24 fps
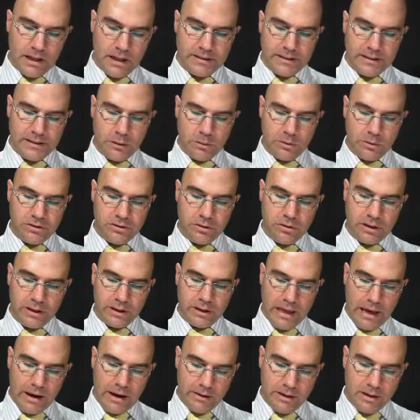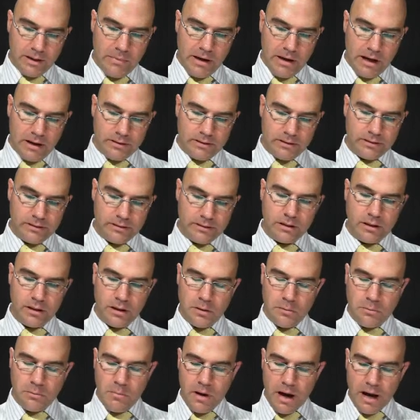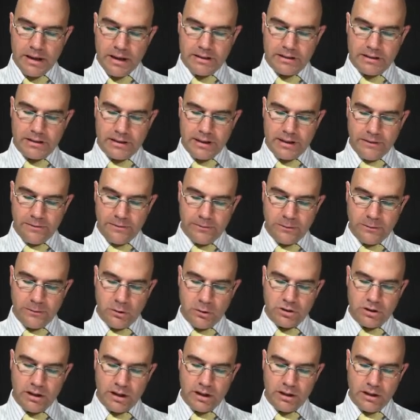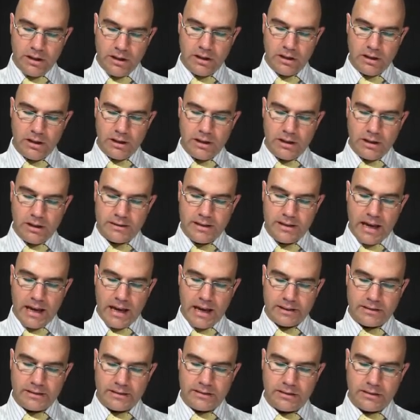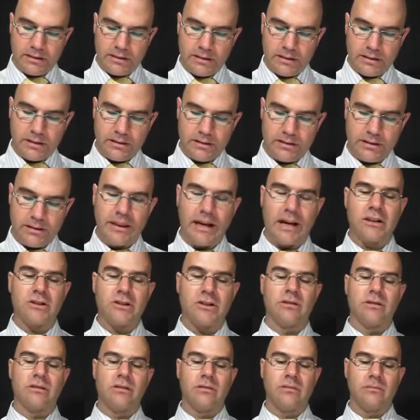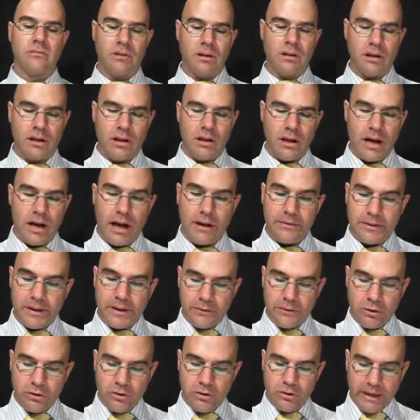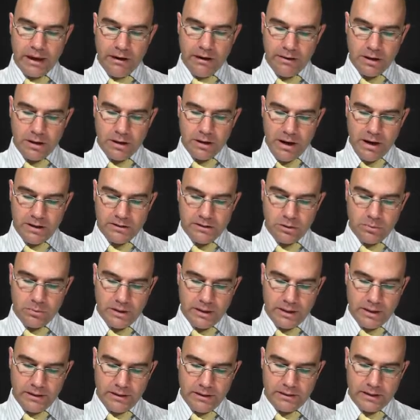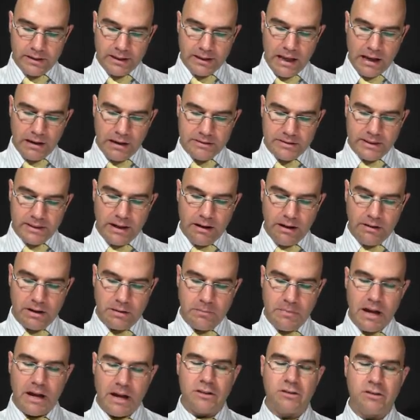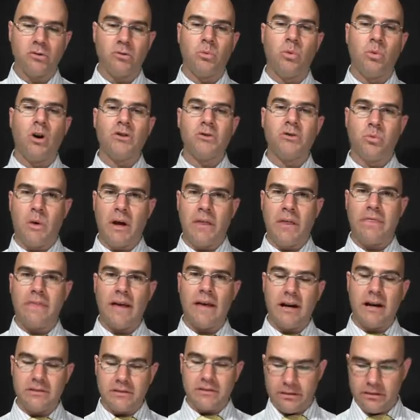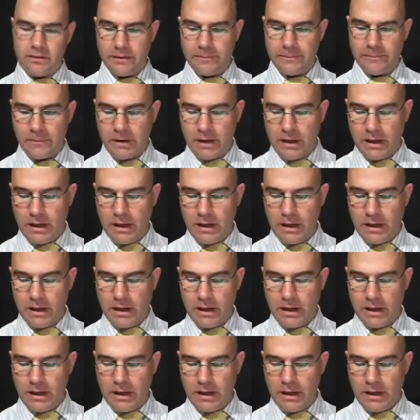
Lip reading: is equal to the carrying amount minus the future tax deductions. I've given you the carrying amount already. The accounting carrying amount was 1,000.